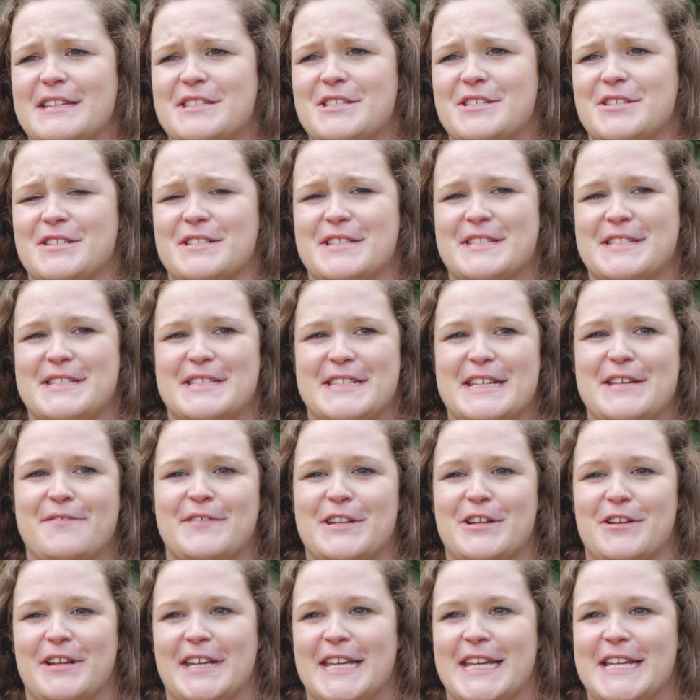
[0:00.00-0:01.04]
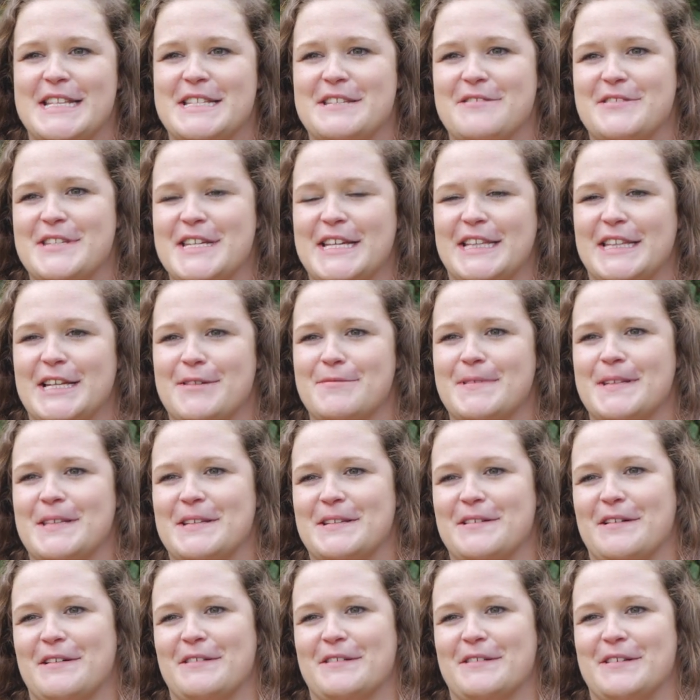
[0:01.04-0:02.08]
It's just, even your kids, you take them to
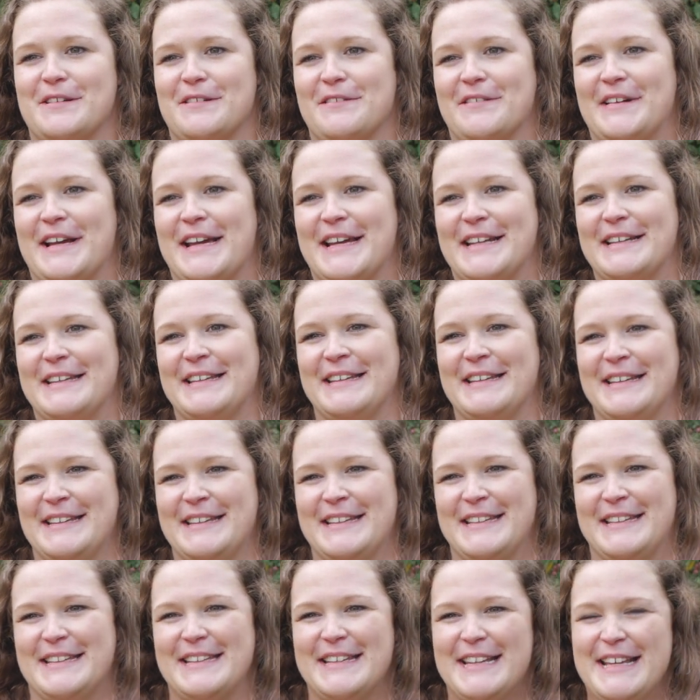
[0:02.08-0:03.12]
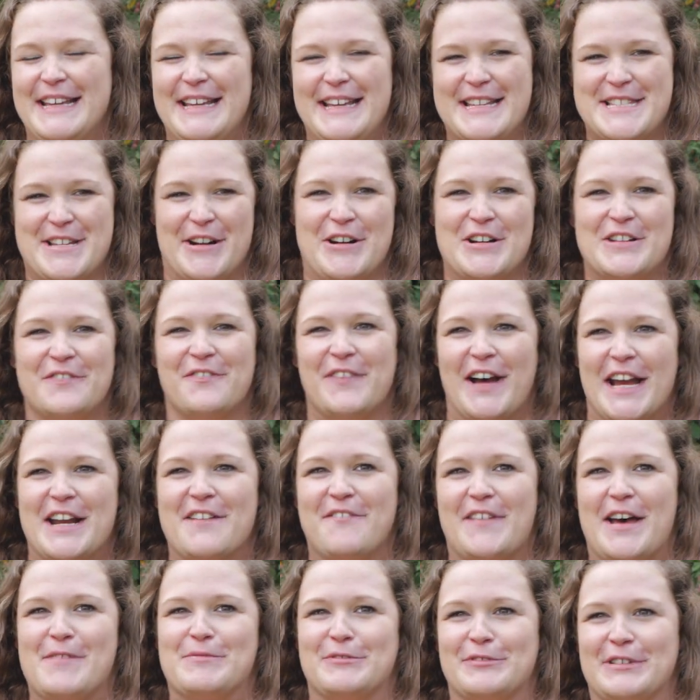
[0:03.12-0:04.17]
the doctor, right? It's hard to find a
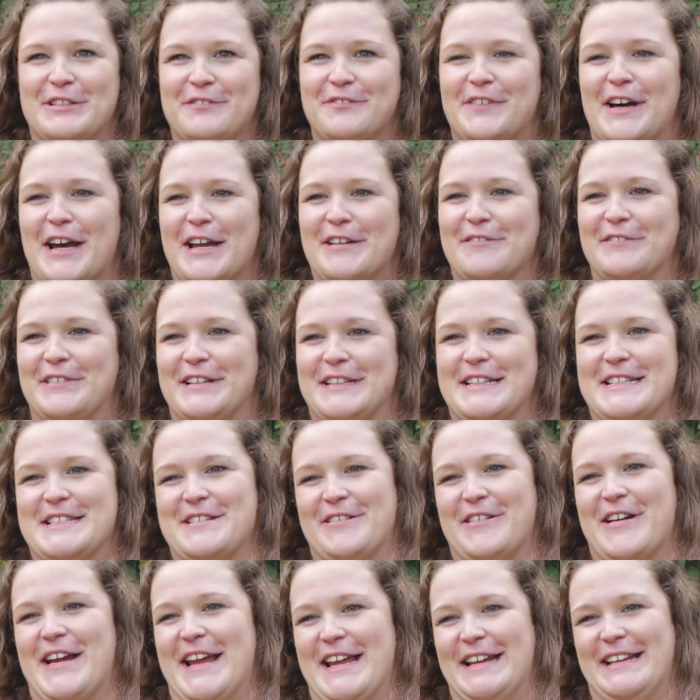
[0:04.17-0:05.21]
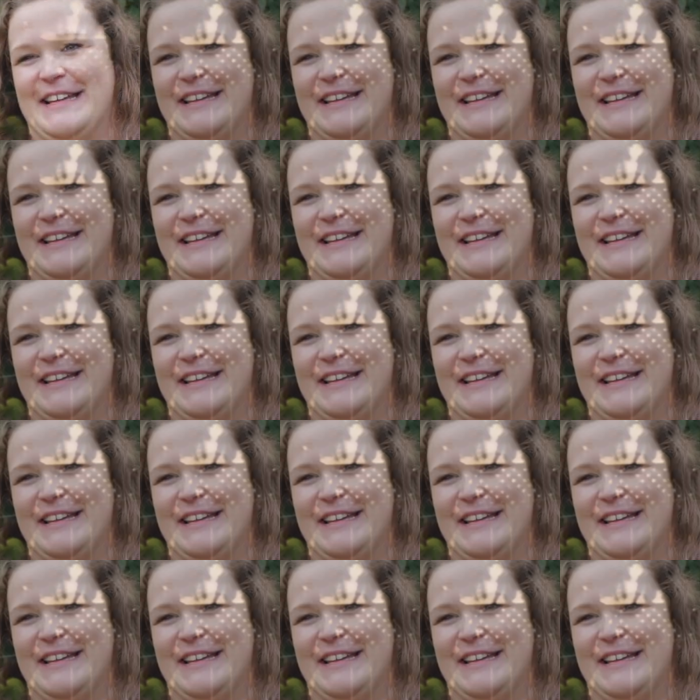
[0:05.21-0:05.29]
vet, but when you find one, it's great.